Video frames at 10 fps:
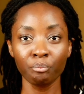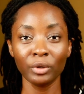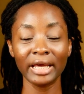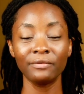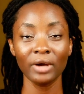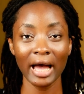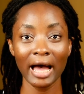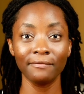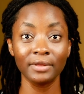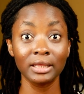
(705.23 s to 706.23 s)
But like if you
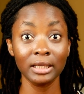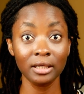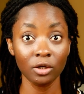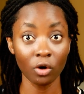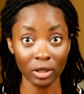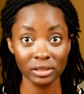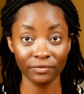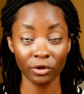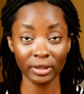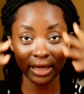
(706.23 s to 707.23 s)
have thick locks,
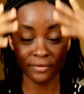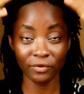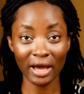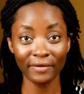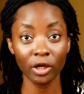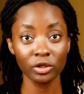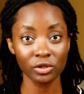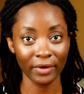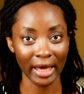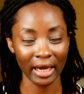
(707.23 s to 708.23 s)
if you have a lot
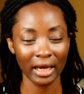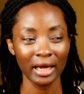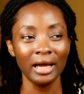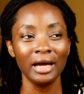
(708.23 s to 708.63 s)
of hair,